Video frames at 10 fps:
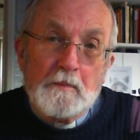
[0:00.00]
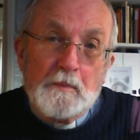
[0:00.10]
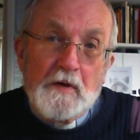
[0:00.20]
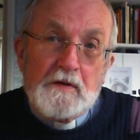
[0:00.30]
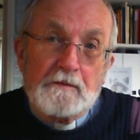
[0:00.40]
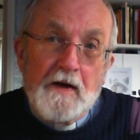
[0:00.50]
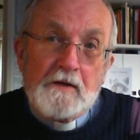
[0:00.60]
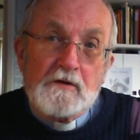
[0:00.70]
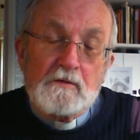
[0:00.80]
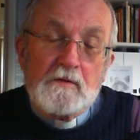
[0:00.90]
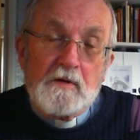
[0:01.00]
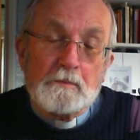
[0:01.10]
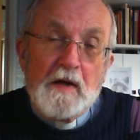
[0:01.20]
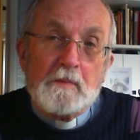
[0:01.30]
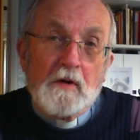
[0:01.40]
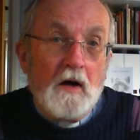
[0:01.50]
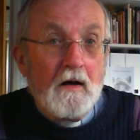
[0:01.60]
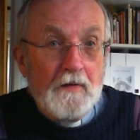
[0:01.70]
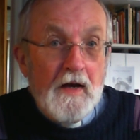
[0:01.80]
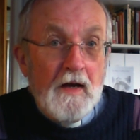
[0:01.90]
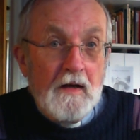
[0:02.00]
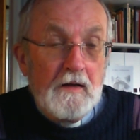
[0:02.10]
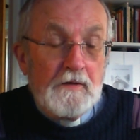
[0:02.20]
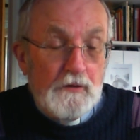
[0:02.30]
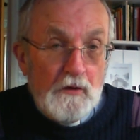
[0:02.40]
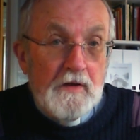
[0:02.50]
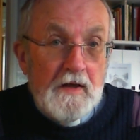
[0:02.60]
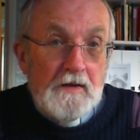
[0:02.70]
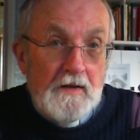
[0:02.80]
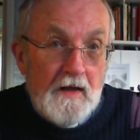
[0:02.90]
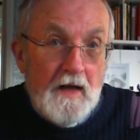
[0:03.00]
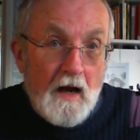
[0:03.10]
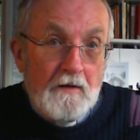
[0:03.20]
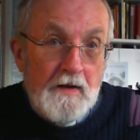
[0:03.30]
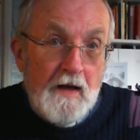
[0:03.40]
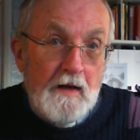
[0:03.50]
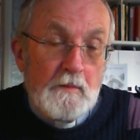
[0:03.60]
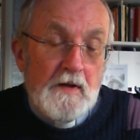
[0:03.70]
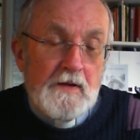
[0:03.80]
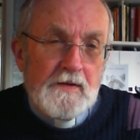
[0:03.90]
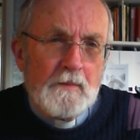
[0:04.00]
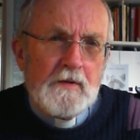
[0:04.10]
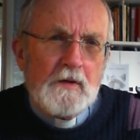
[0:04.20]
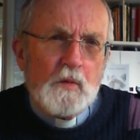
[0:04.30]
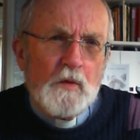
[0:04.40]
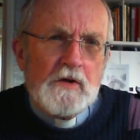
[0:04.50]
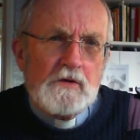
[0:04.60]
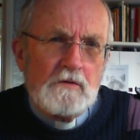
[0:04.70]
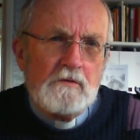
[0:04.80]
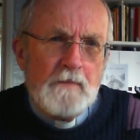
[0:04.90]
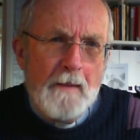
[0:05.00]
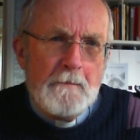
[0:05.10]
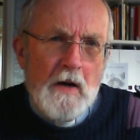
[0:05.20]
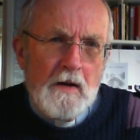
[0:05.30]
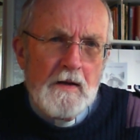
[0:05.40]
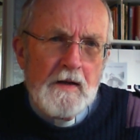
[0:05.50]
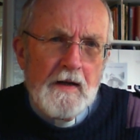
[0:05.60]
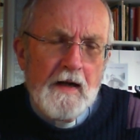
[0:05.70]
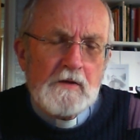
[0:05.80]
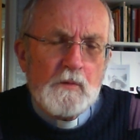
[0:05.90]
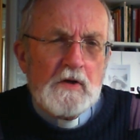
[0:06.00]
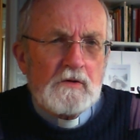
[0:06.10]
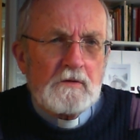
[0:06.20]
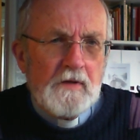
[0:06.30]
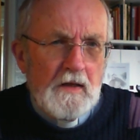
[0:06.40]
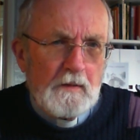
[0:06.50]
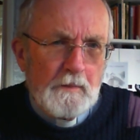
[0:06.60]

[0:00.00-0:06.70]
But the fact that people are there doing it in our name is something that we should remember and we should think